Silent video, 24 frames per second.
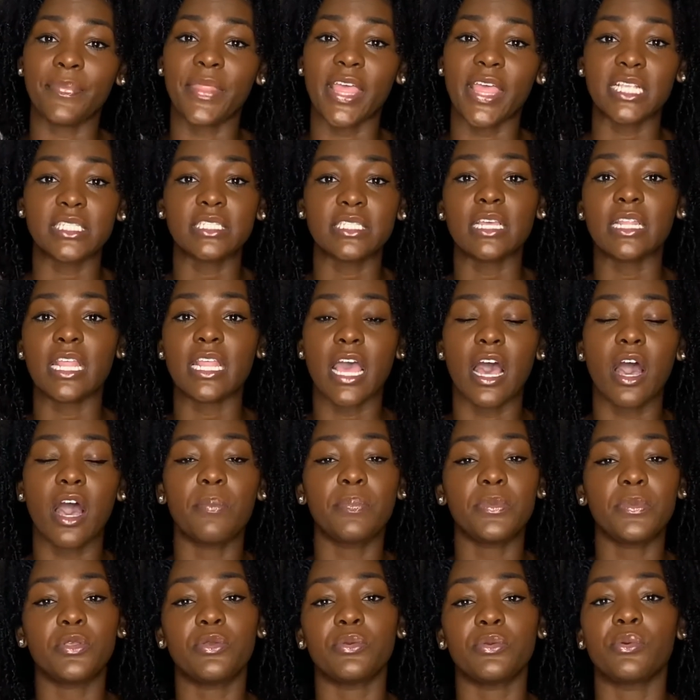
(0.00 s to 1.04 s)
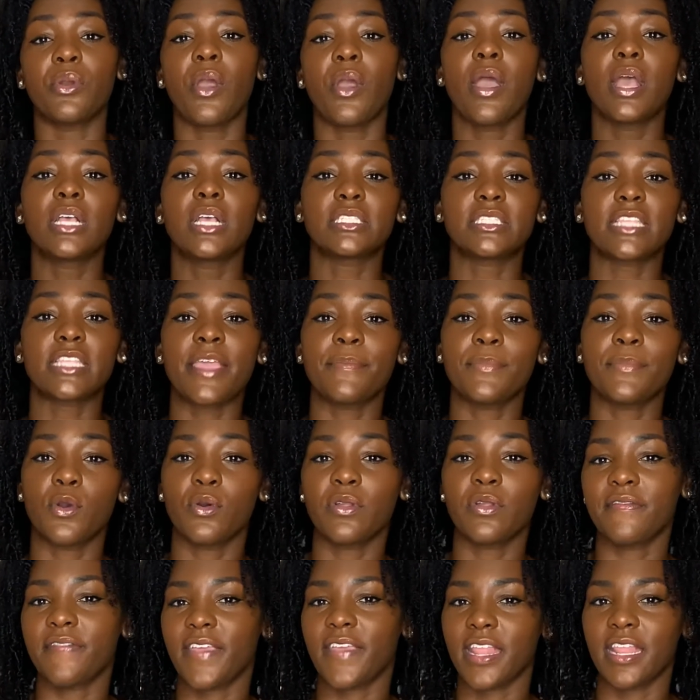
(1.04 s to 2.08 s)
That's going to help you stay
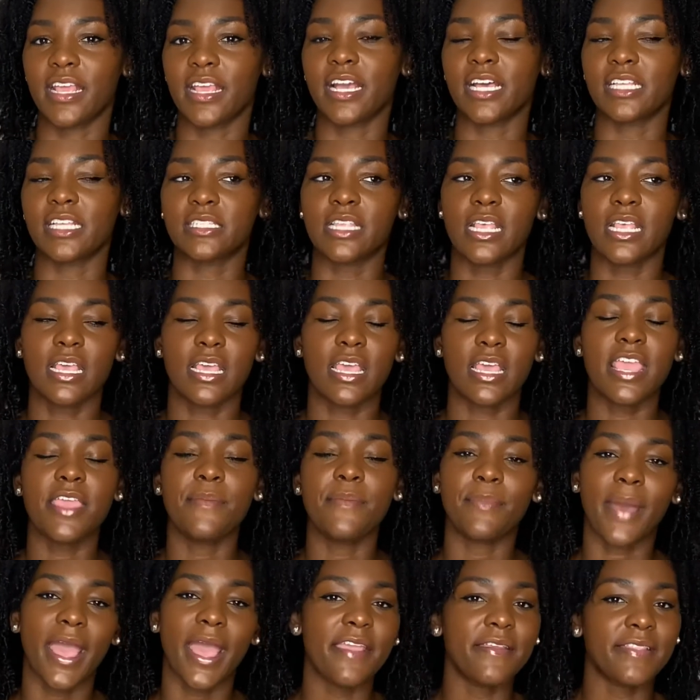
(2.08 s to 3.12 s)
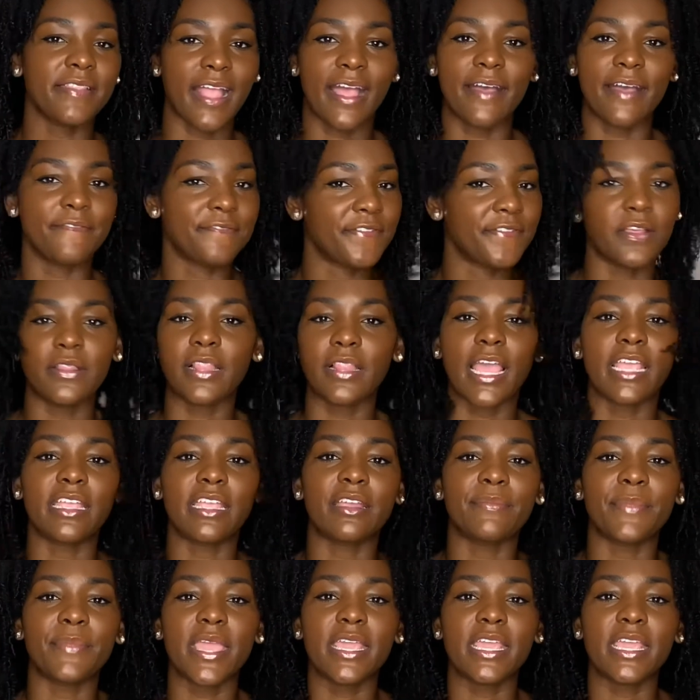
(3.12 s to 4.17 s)
motivated, because it might not feel like you're
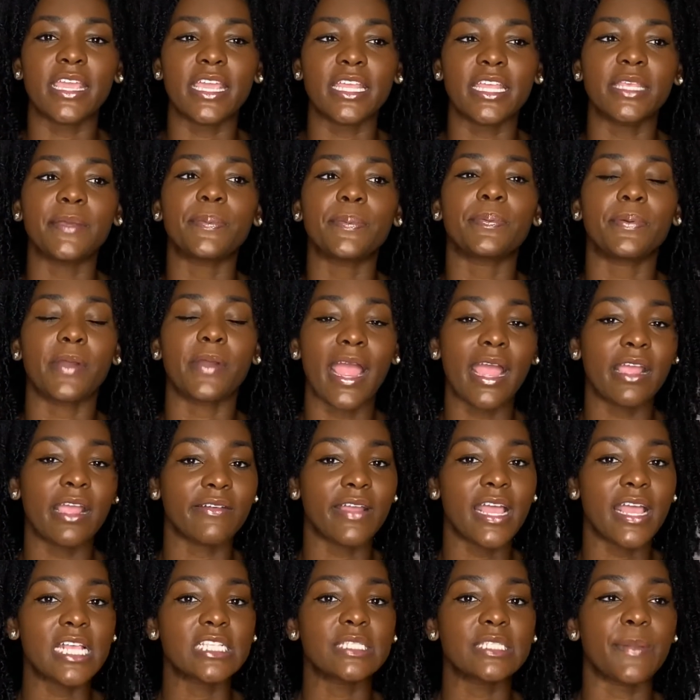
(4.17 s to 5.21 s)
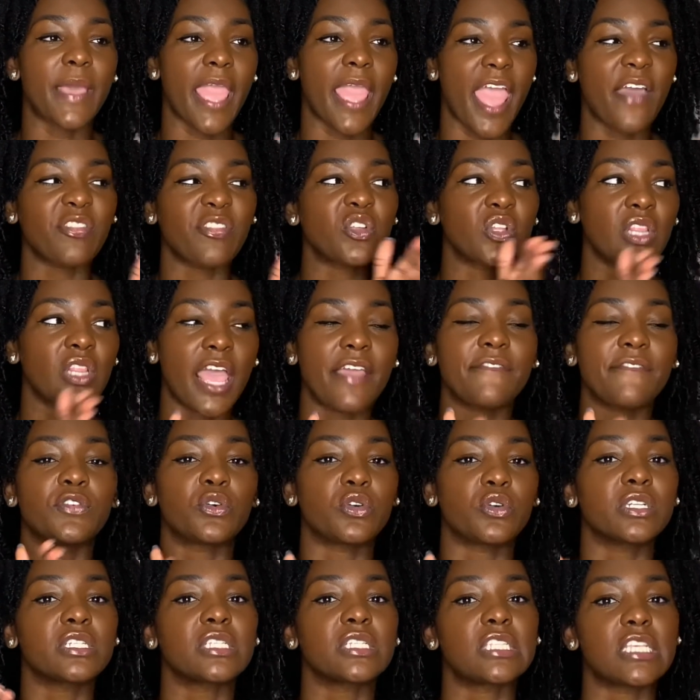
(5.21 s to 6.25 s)
making any progress, but after like
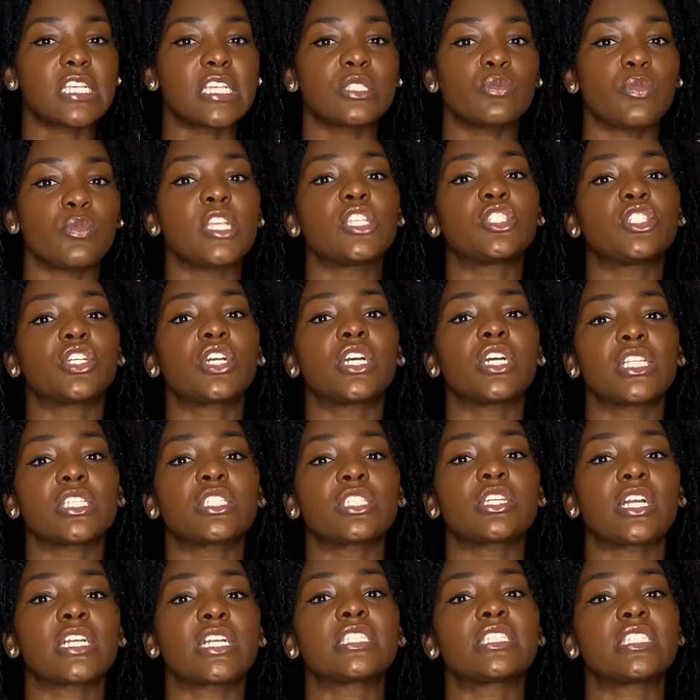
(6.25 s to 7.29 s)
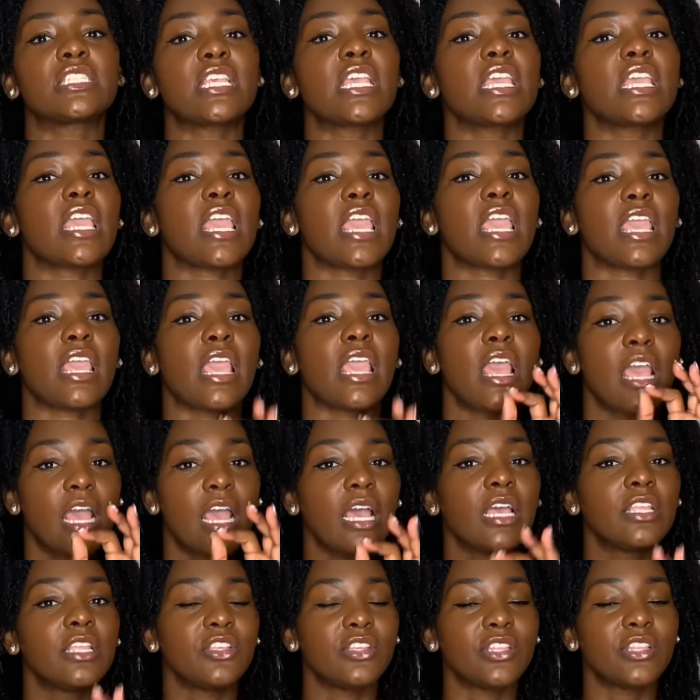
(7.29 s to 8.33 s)
4 to 6 weeks, you're going to start seeing,
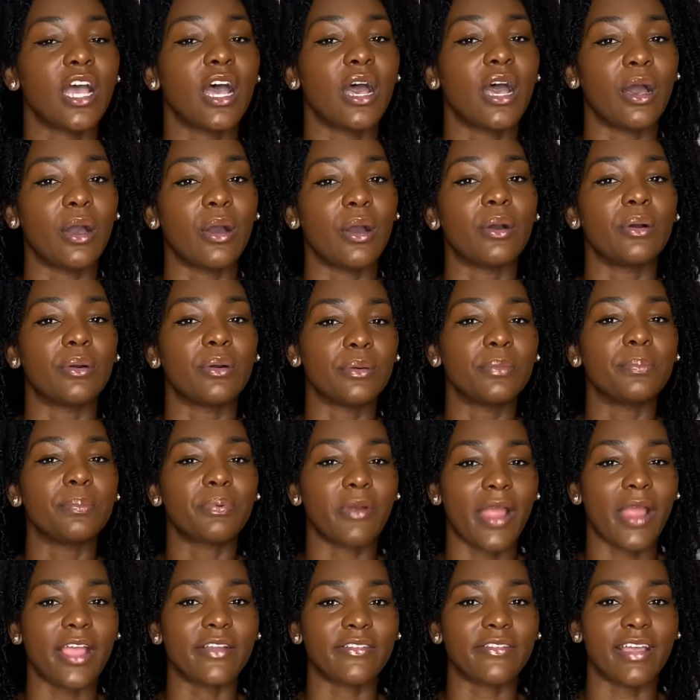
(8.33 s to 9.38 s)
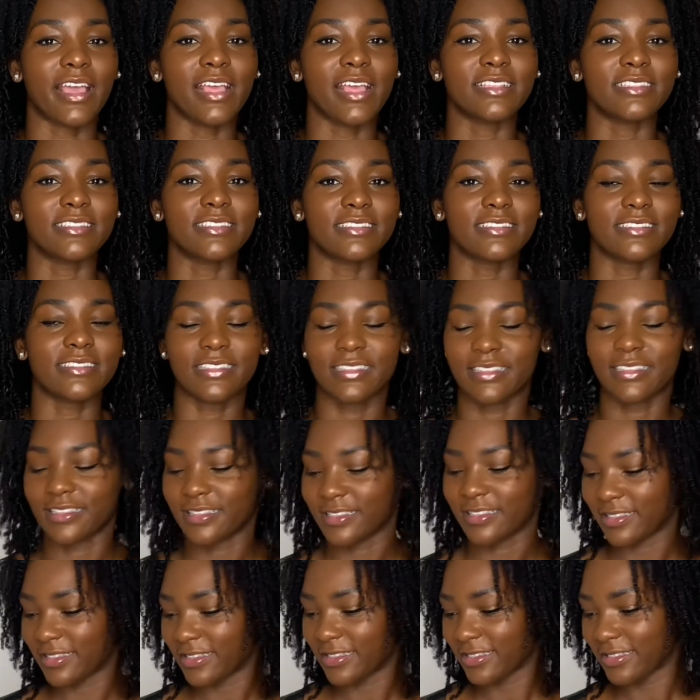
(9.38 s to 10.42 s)
you know, progress.
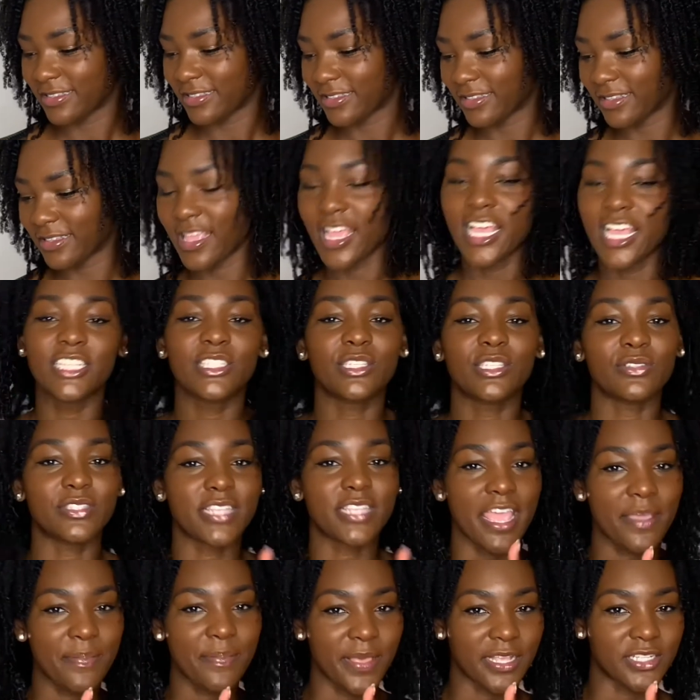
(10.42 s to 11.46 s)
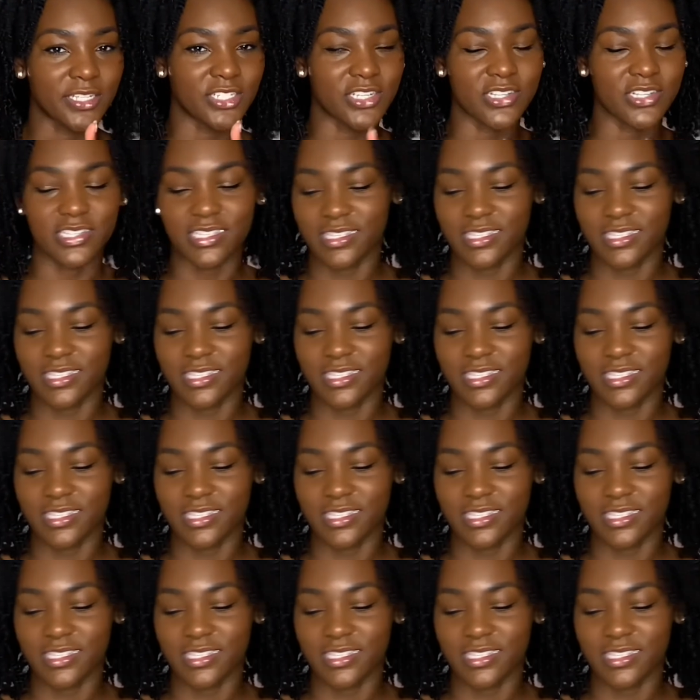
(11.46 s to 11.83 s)
So take pictures.